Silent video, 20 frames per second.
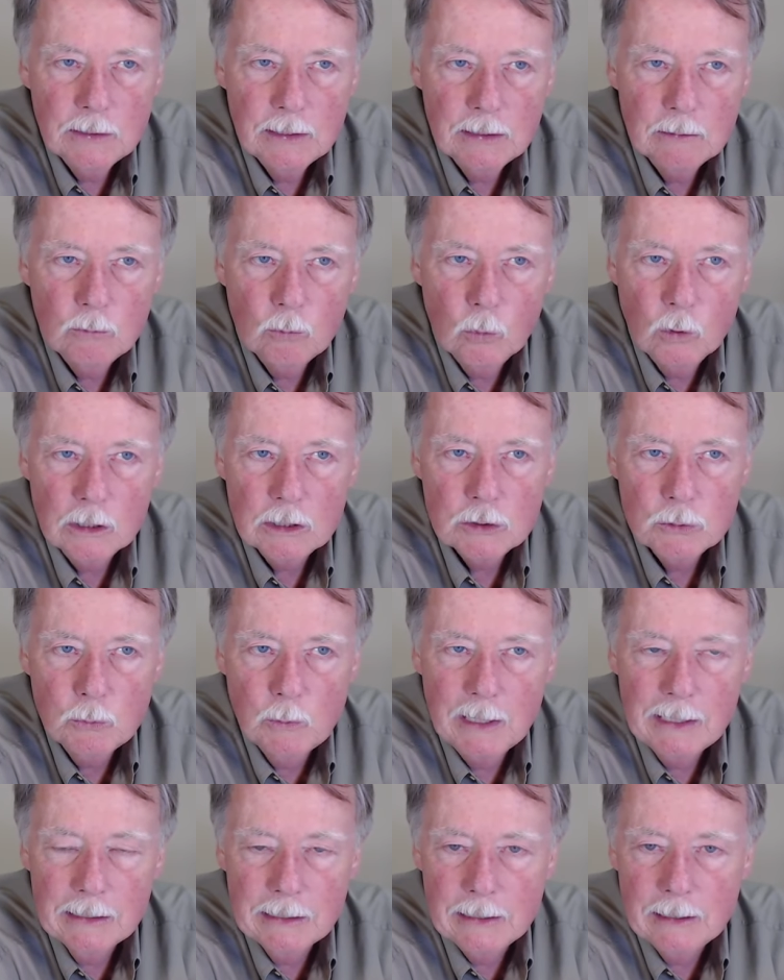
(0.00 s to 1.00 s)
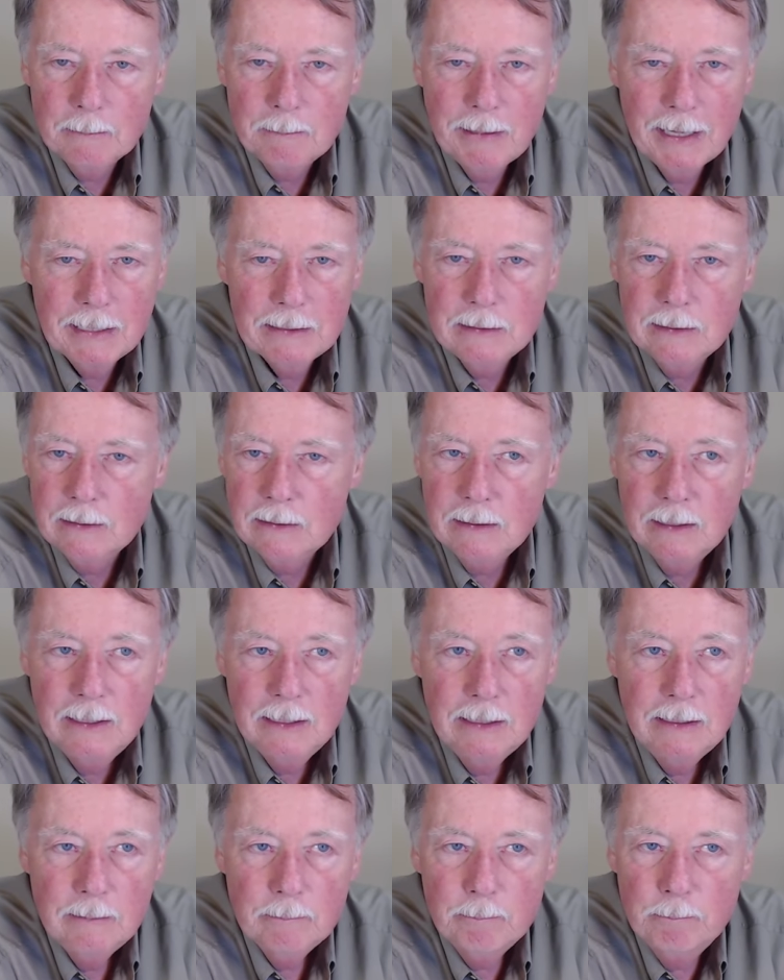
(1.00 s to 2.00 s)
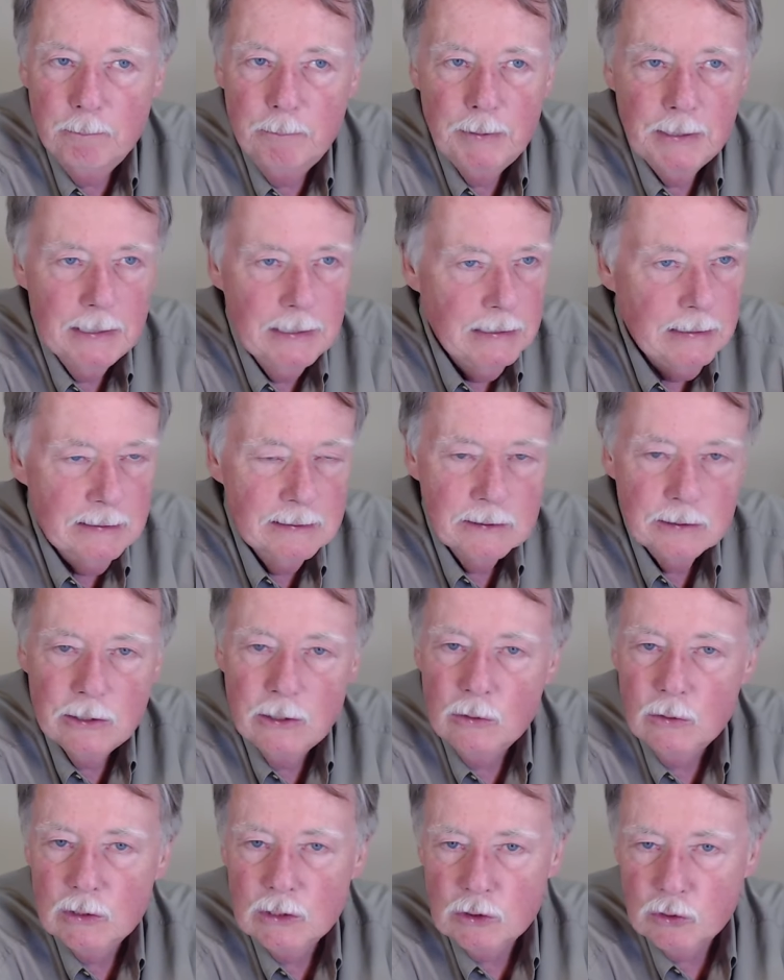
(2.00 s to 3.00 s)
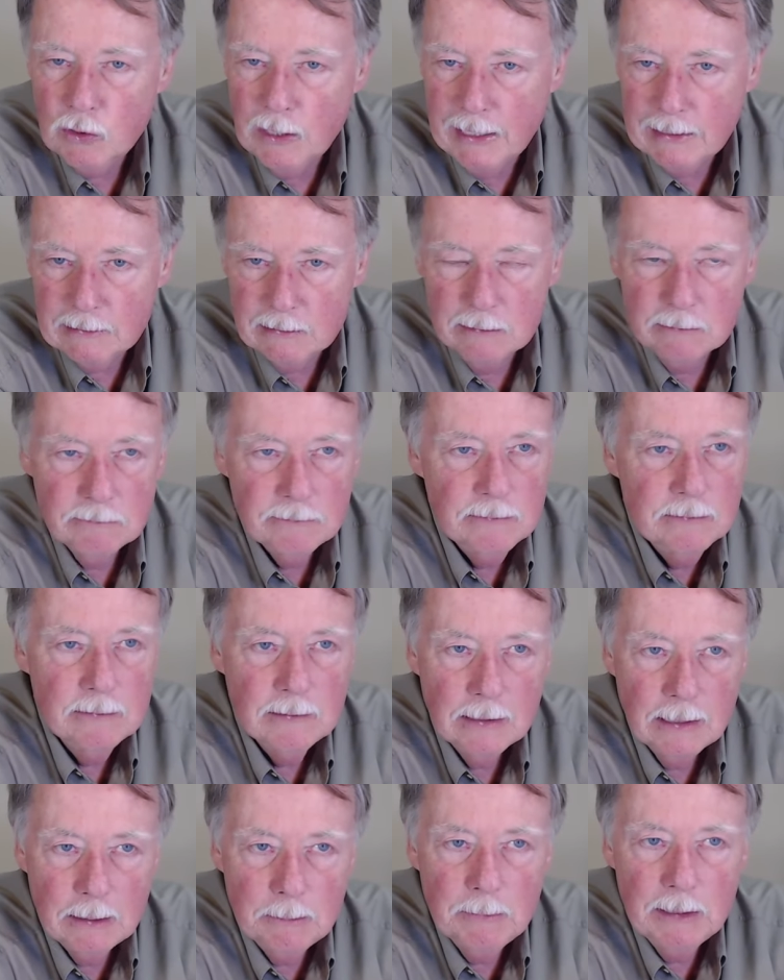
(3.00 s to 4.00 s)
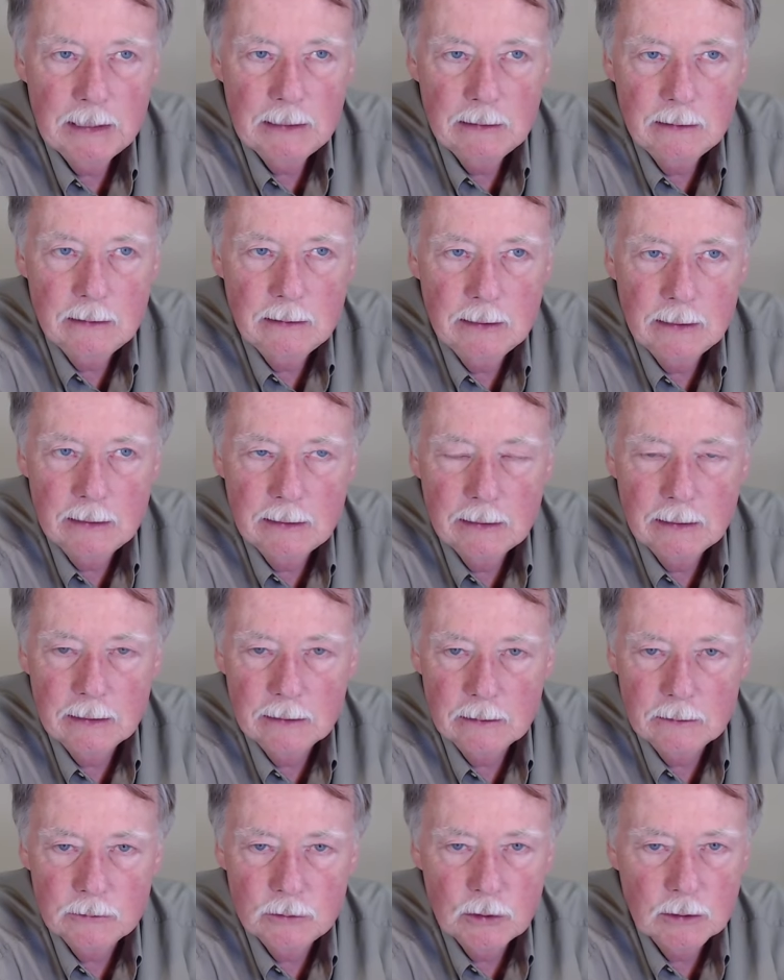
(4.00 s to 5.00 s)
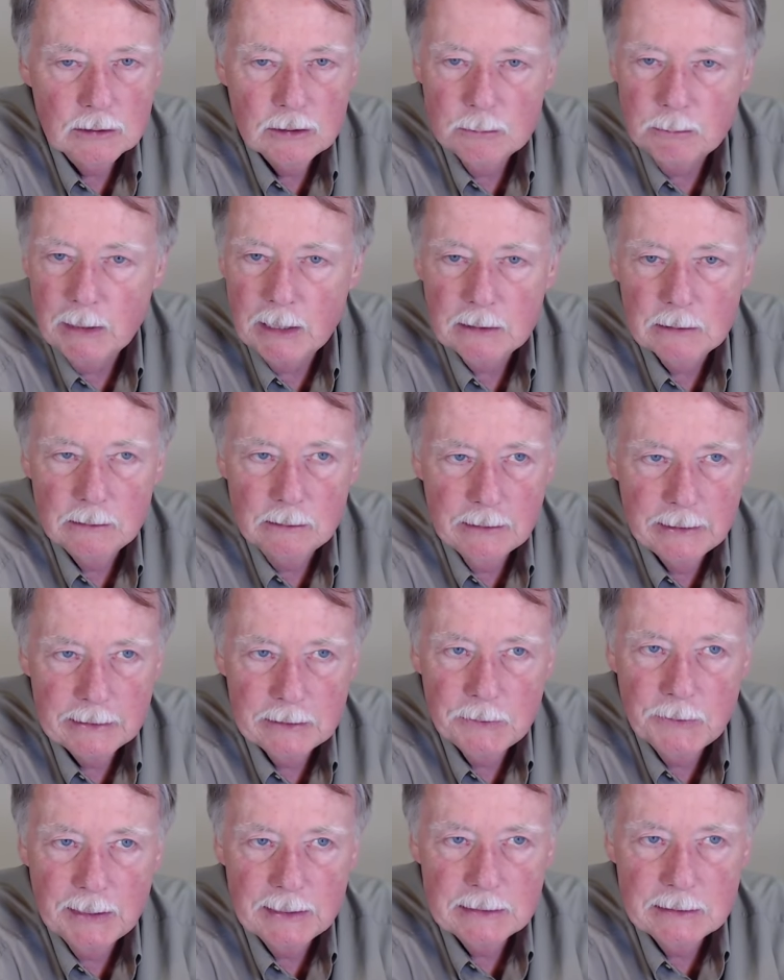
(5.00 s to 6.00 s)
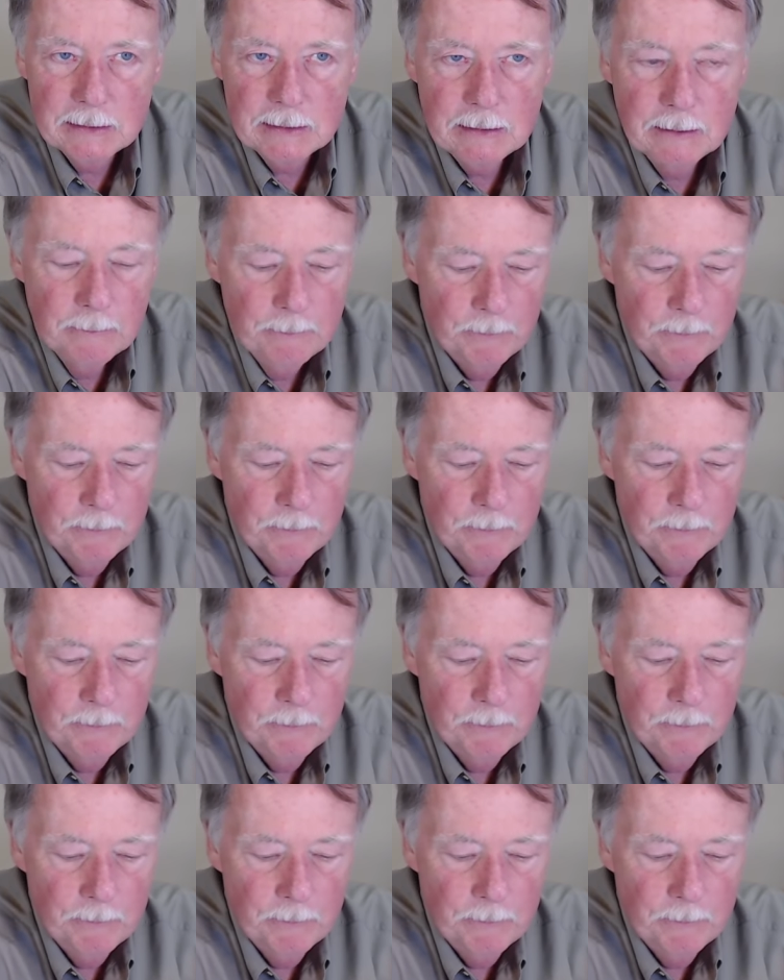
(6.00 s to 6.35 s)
it works well in a pendant, but so attractive. I mean, it'll just sparkle like crazy.